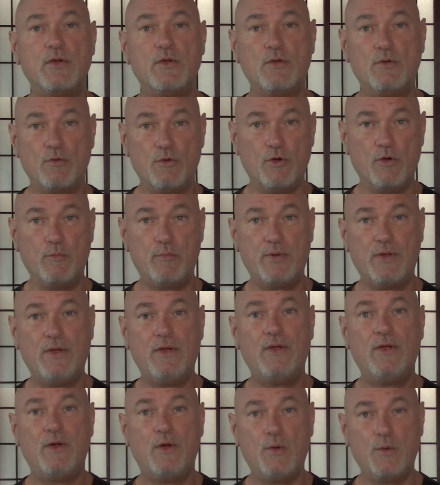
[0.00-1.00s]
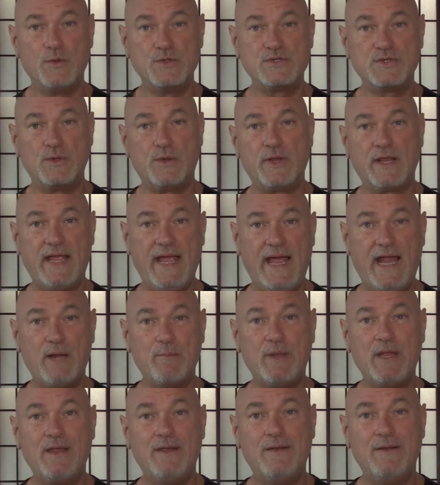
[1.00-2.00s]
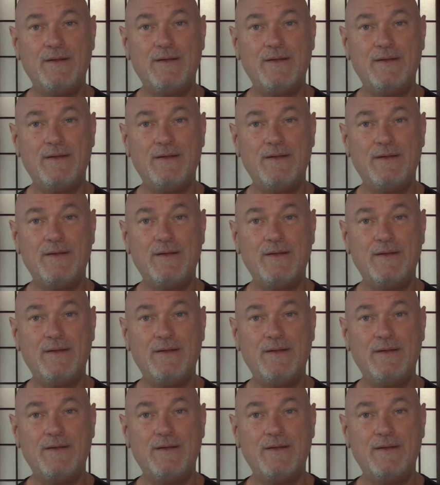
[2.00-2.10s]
group, Old Soul Academy.